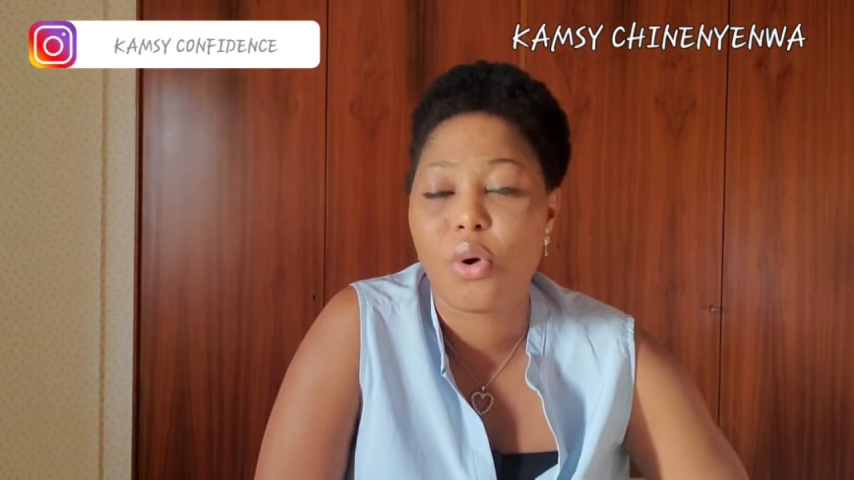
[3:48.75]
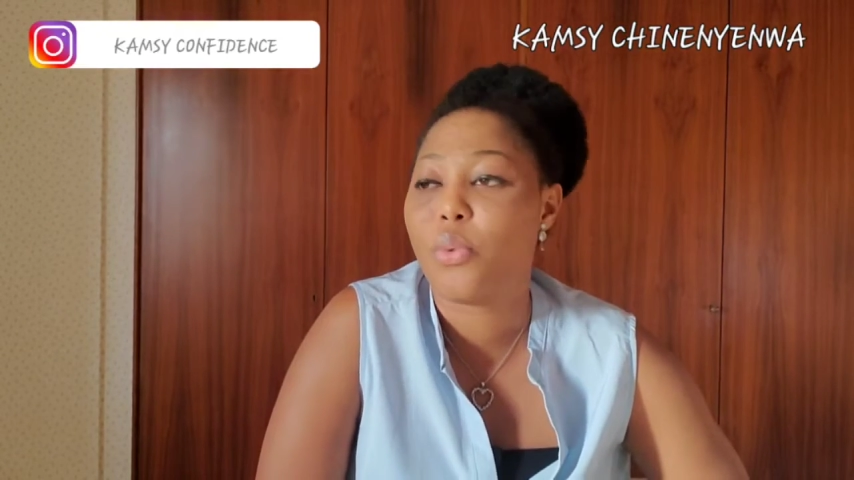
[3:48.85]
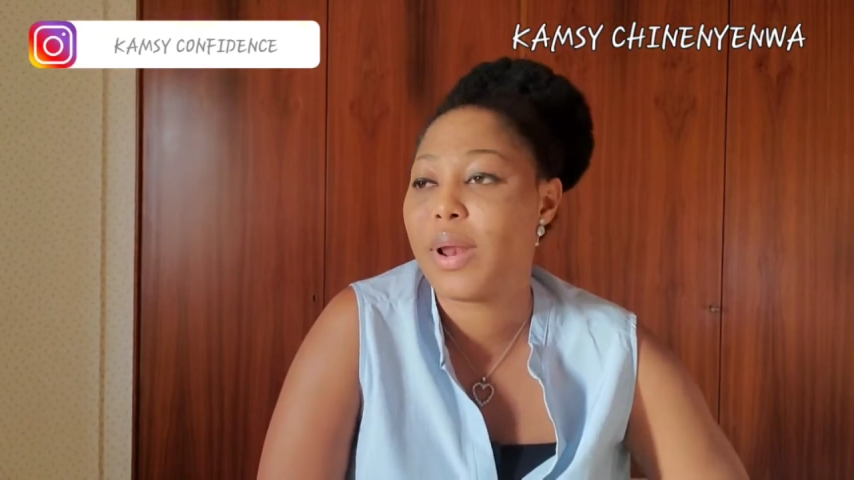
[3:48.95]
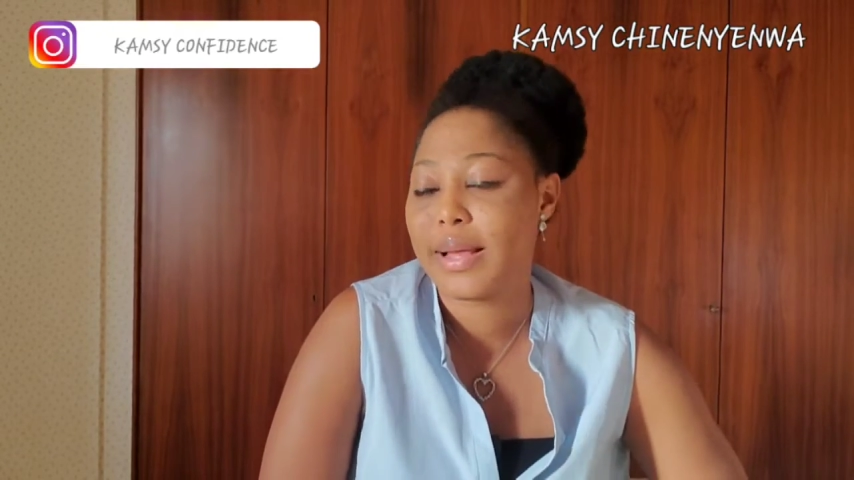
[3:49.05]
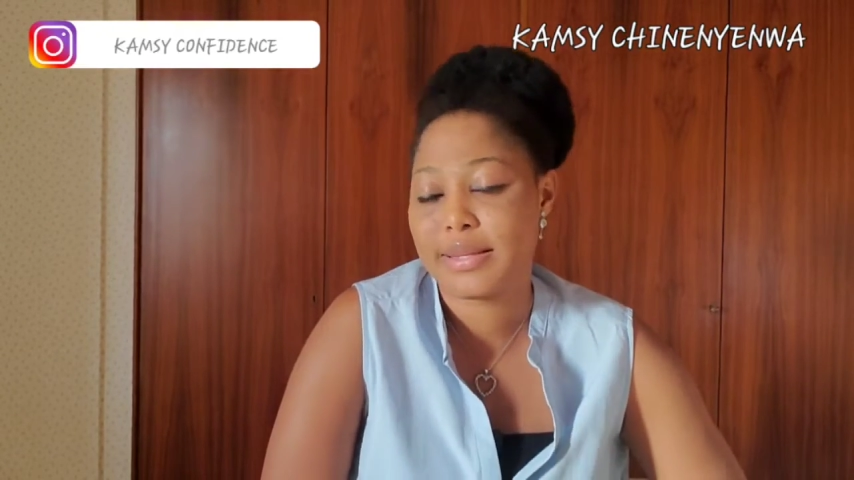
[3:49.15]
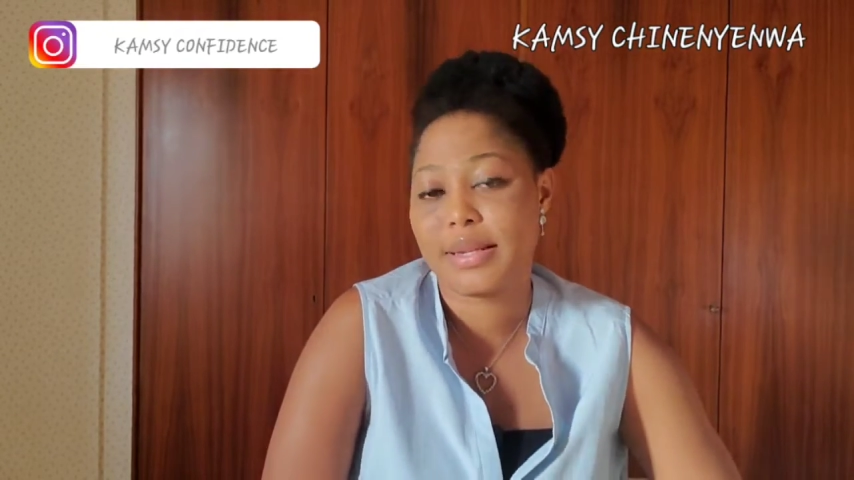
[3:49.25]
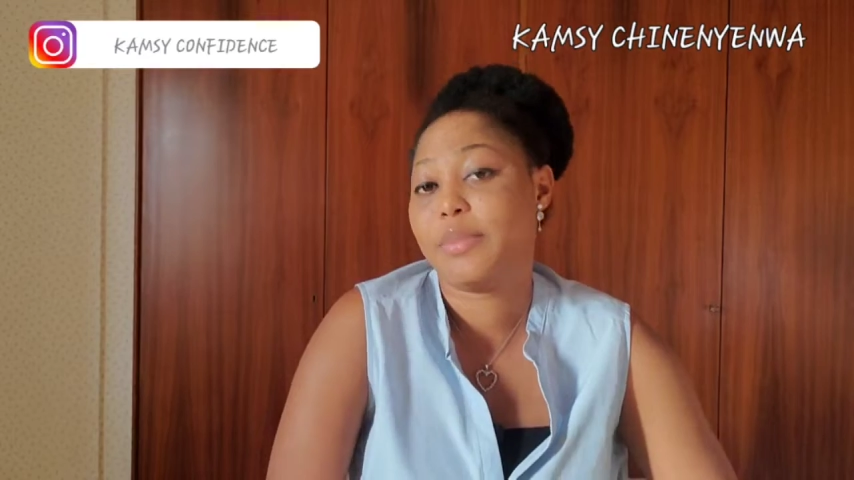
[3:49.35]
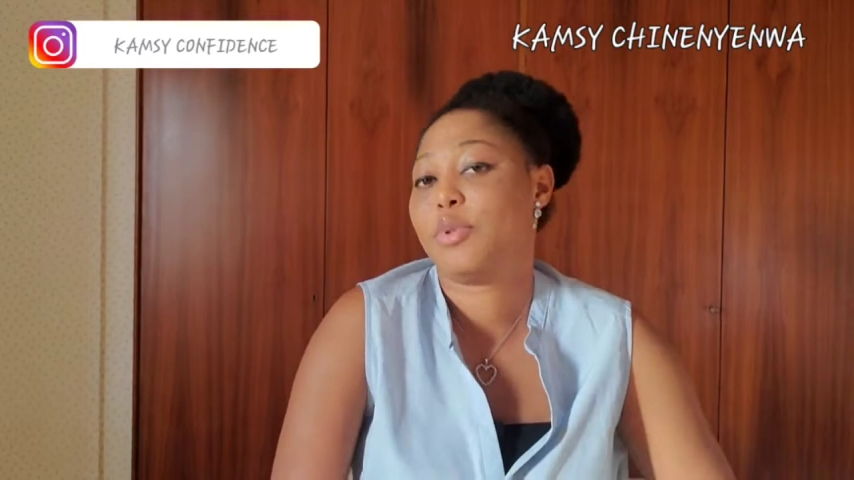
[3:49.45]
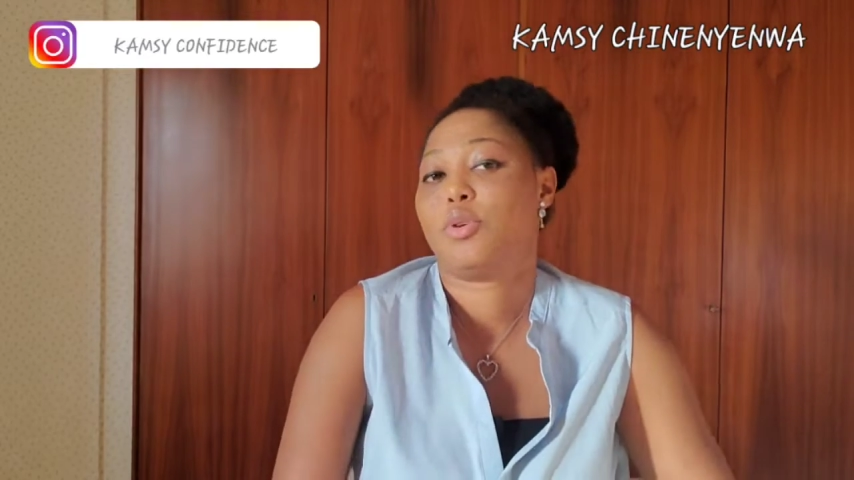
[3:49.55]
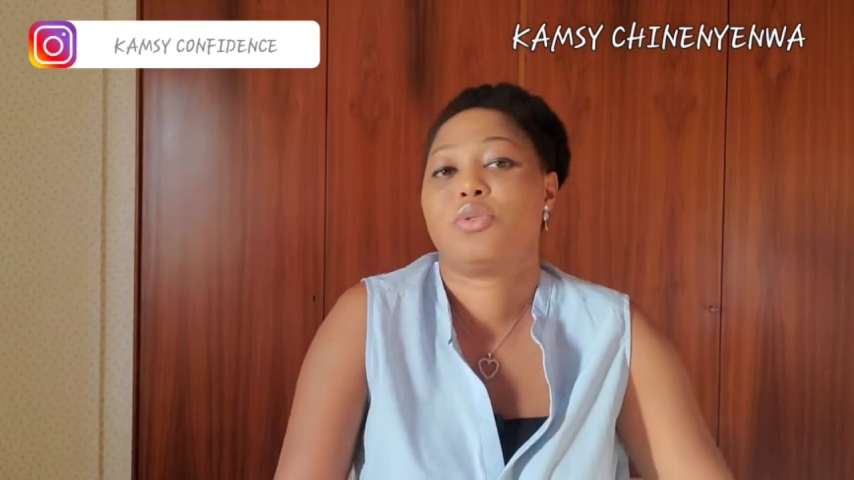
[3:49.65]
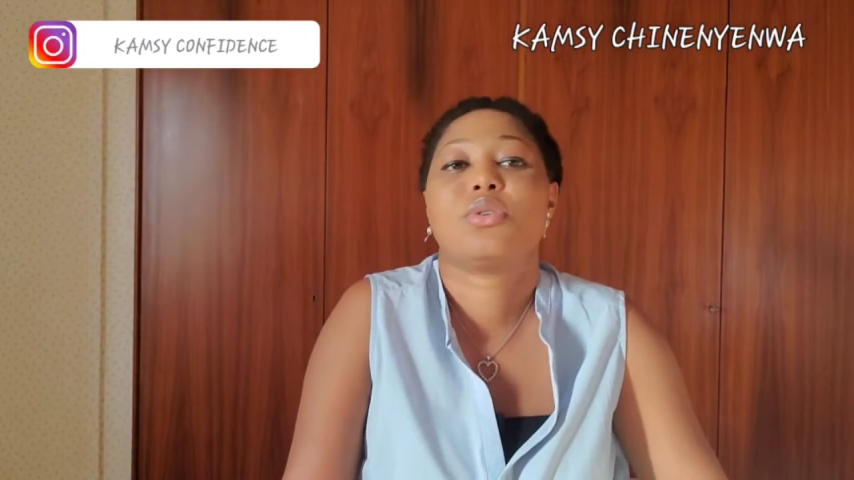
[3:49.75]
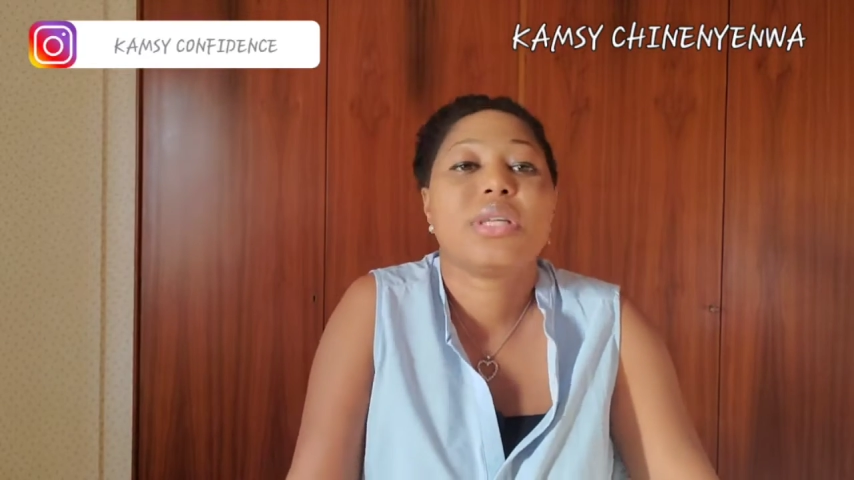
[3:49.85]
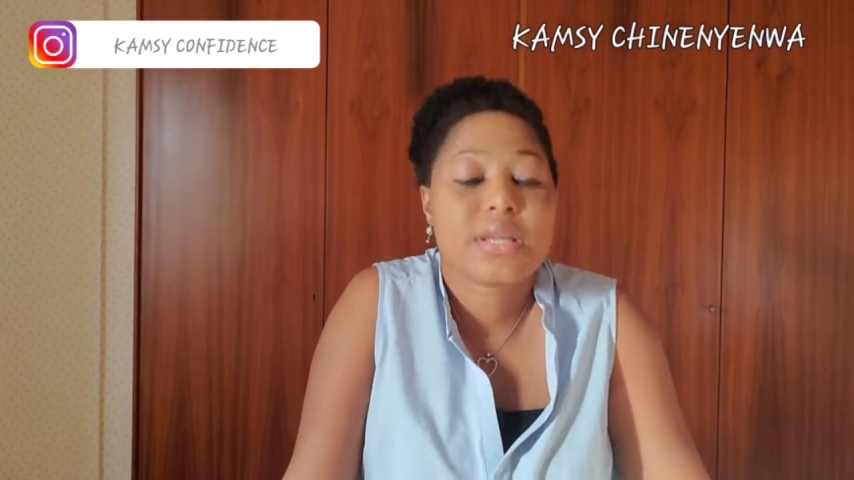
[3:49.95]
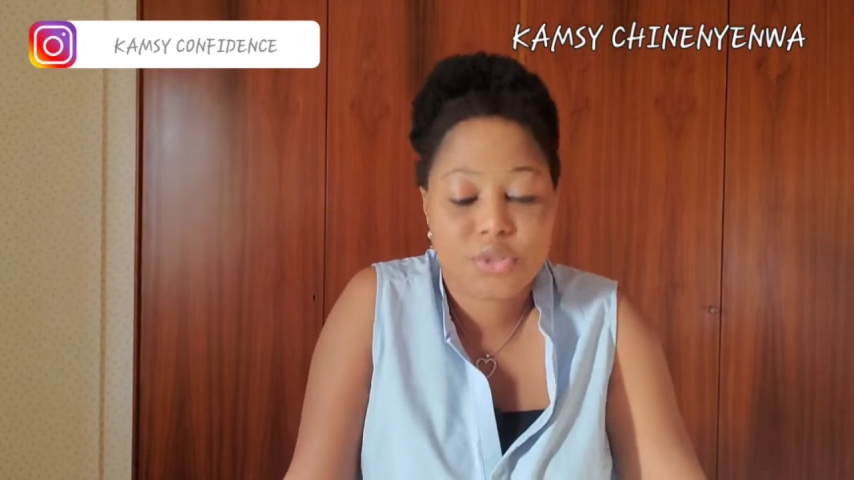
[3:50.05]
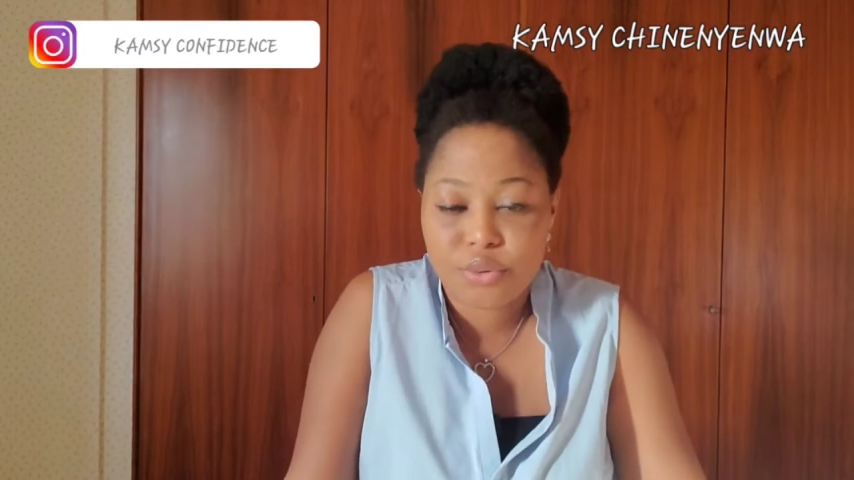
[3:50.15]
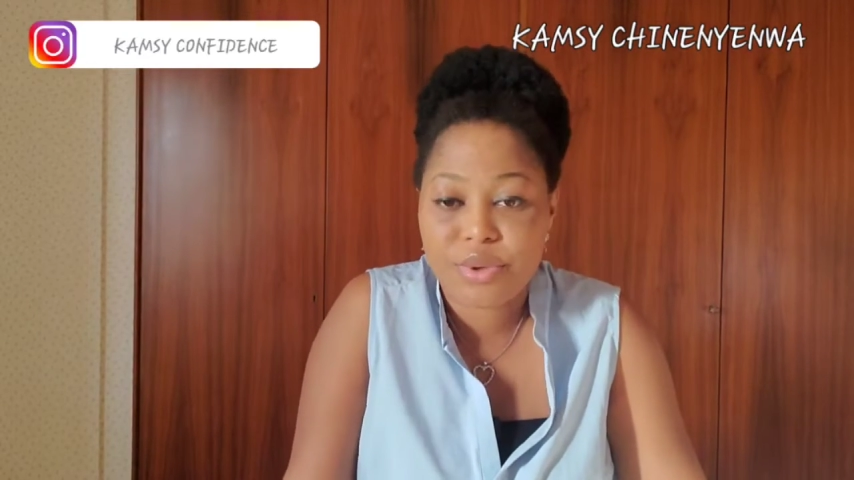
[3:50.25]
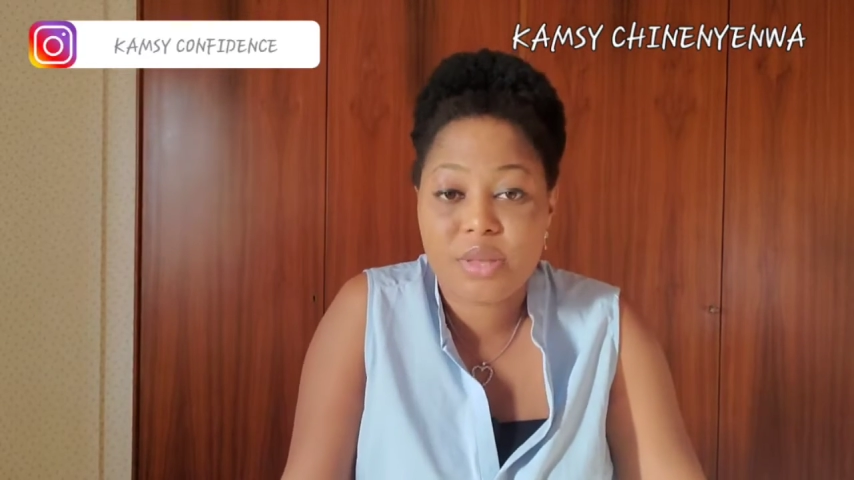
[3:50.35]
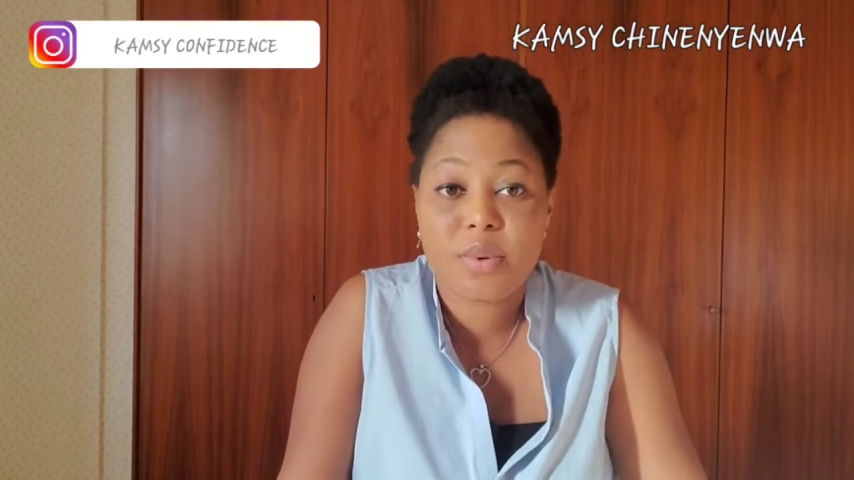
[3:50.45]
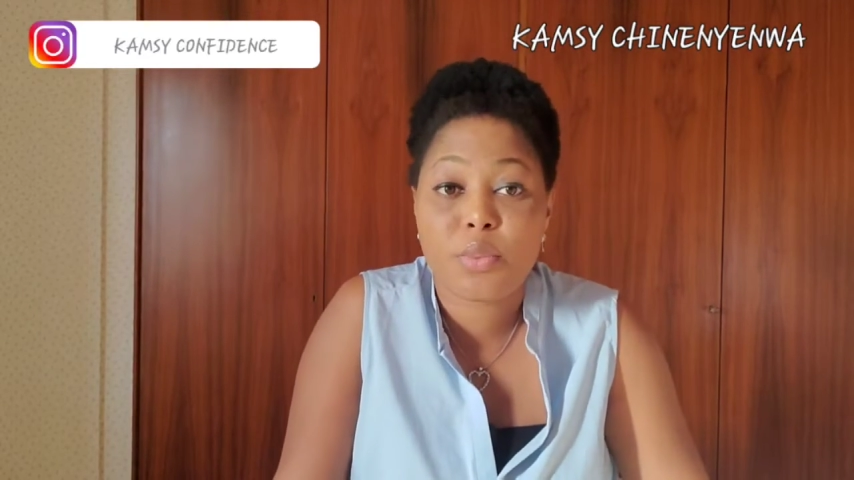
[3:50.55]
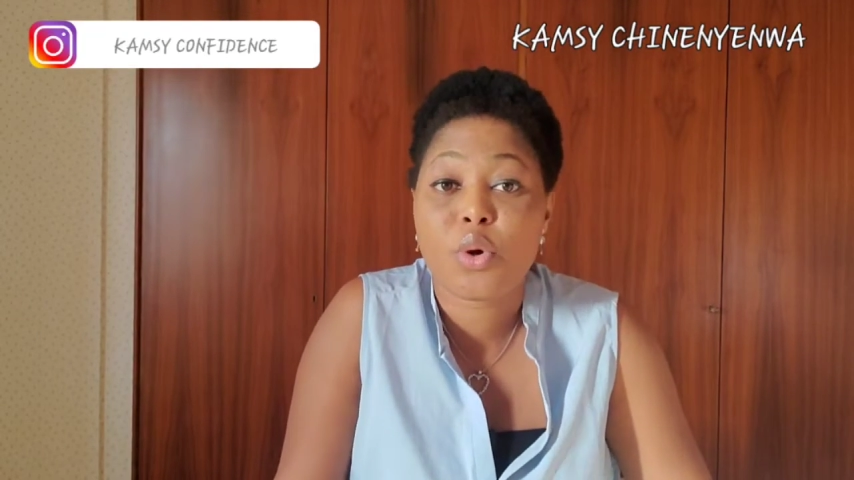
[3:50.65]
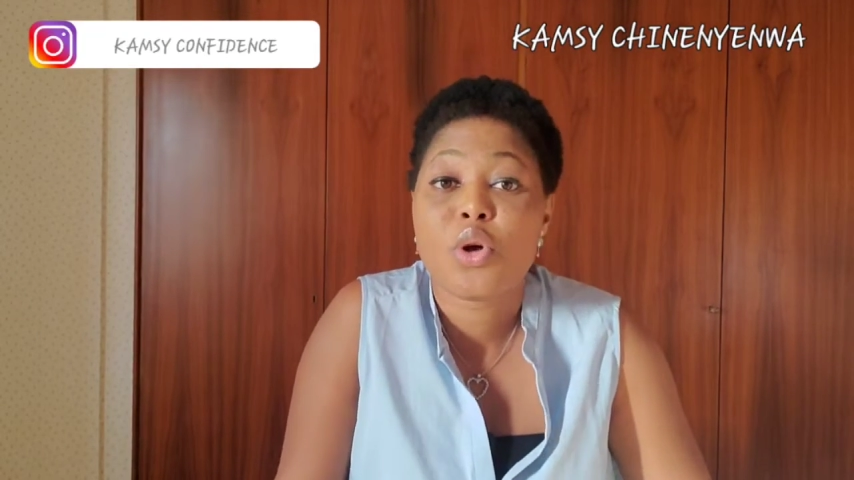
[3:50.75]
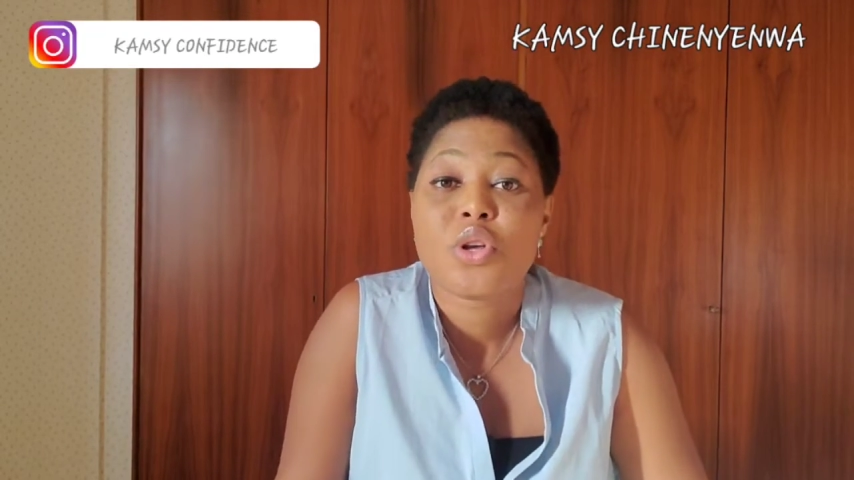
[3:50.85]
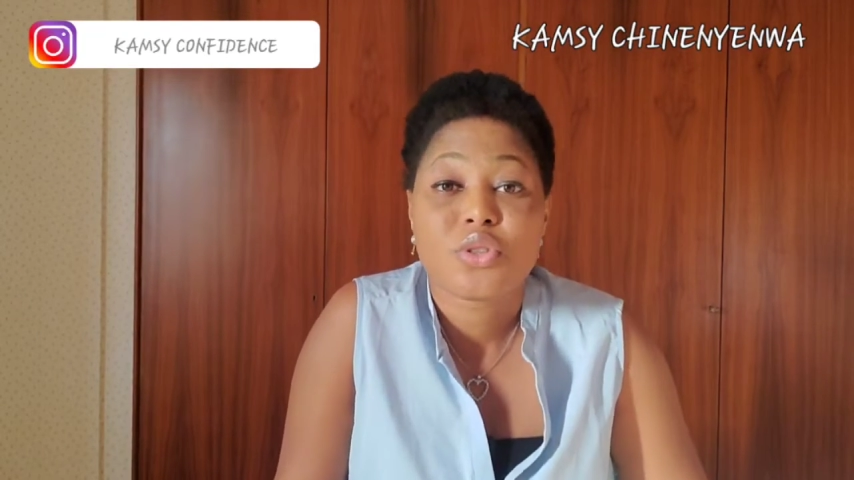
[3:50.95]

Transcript: Or would like to say, let me not say so many people.